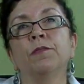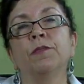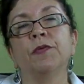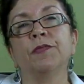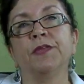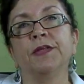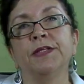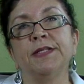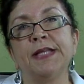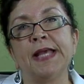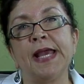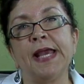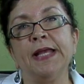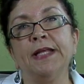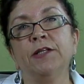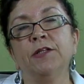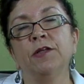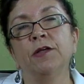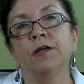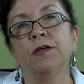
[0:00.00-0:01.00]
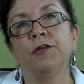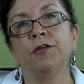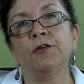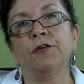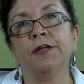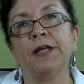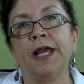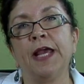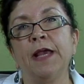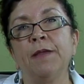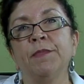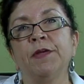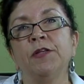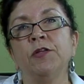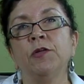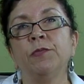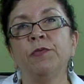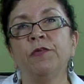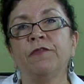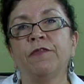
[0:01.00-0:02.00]
Put the date, your name,
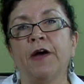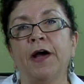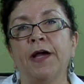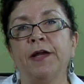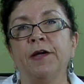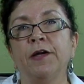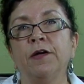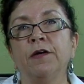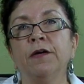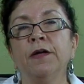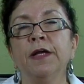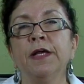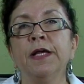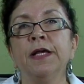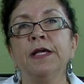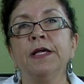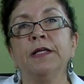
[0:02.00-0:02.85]
and your provider.